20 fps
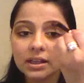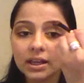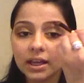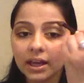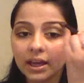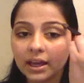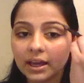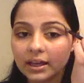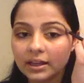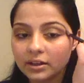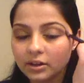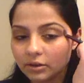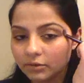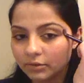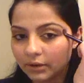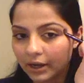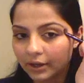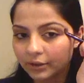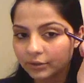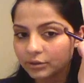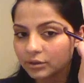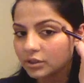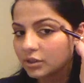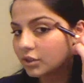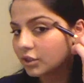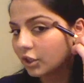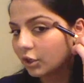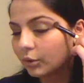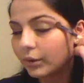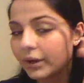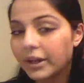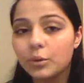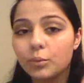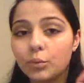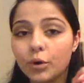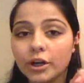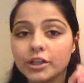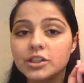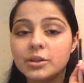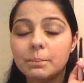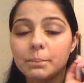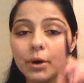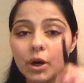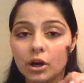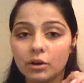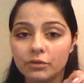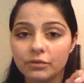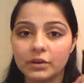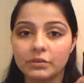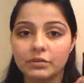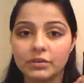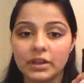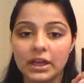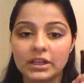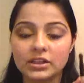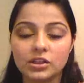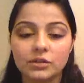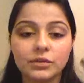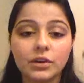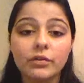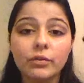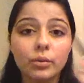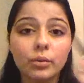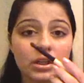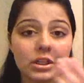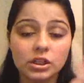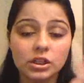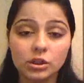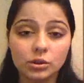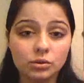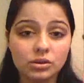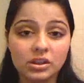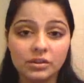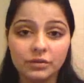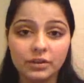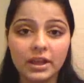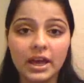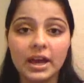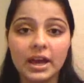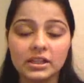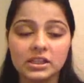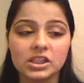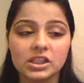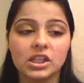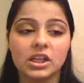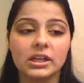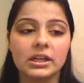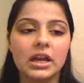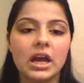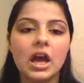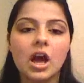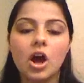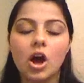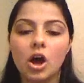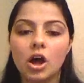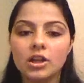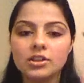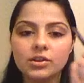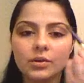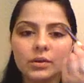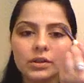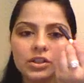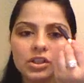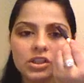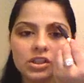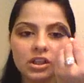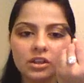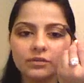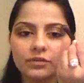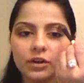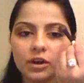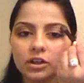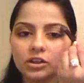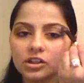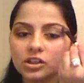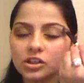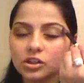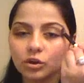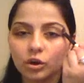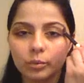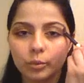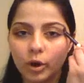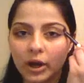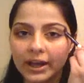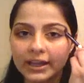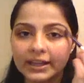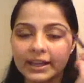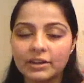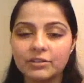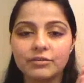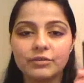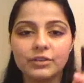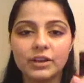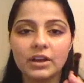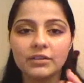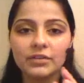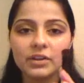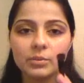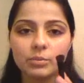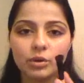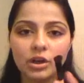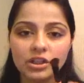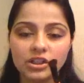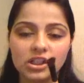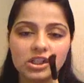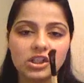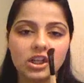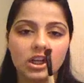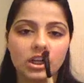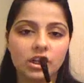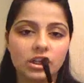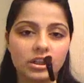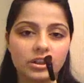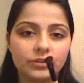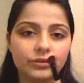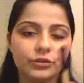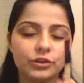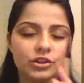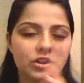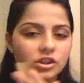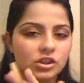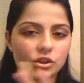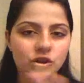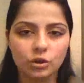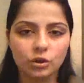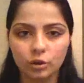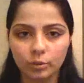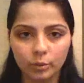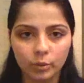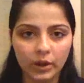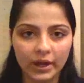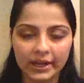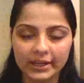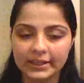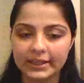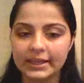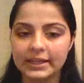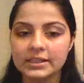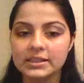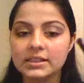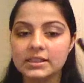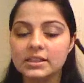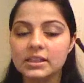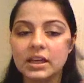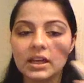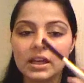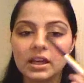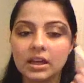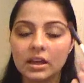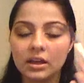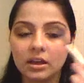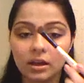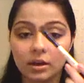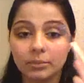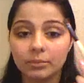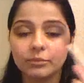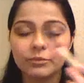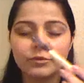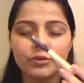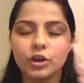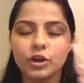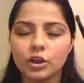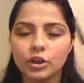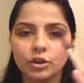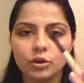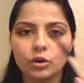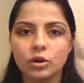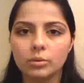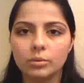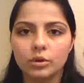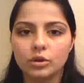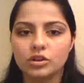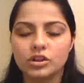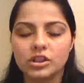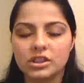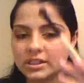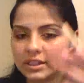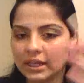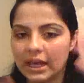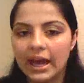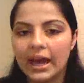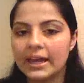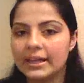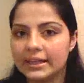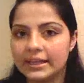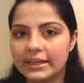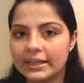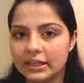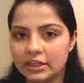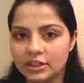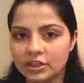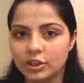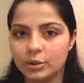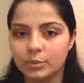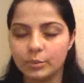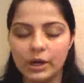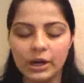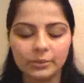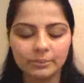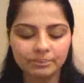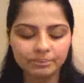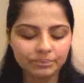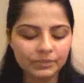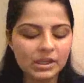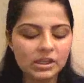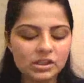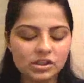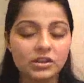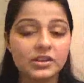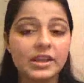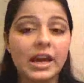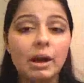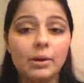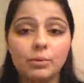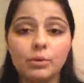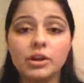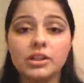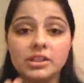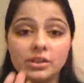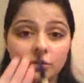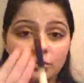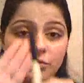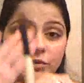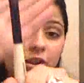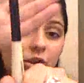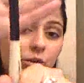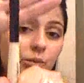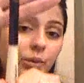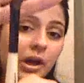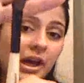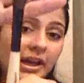and around. So it worked perfect for that. So if you ever wanted to use it for that, it's good. Also, it's just good for just normal highlights. Fluffy brushes are good for just normal highlights, for normal just highlighting under your brow. So that works really well.